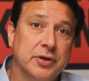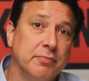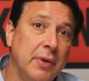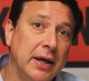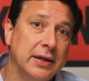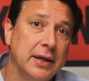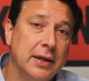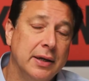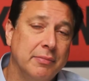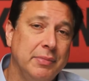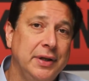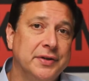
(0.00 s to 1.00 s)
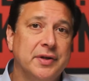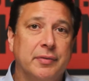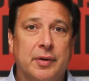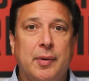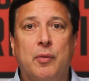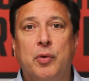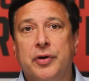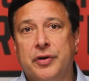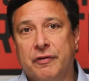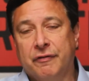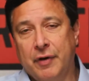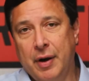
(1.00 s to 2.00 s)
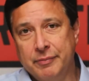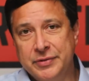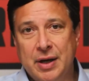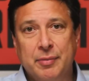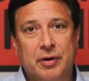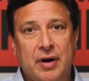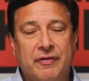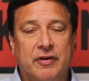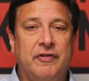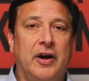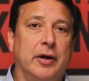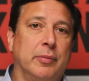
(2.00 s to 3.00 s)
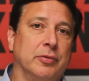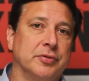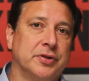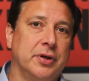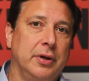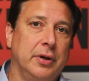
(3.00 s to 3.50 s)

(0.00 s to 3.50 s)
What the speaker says: It might mean something about where they're from, demographic variables,